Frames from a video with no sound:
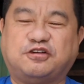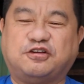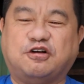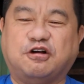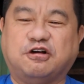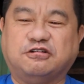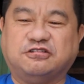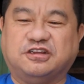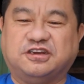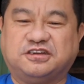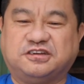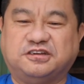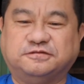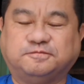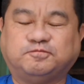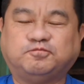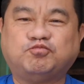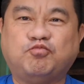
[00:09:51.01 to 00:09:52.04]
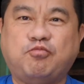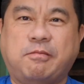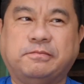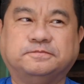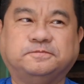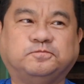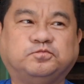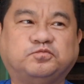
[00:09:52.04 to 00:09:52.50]
garlic
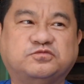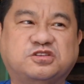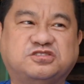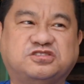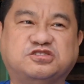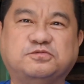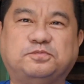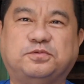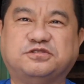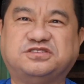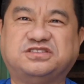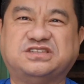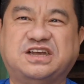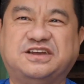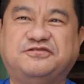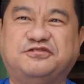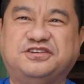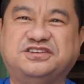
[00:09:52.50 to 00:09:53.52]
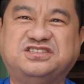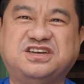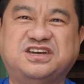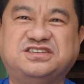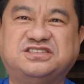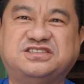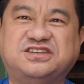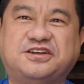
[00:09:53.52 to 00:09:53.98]
super savory
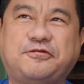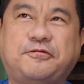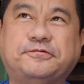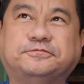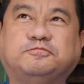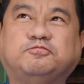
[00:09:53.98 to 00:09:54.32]
tasting,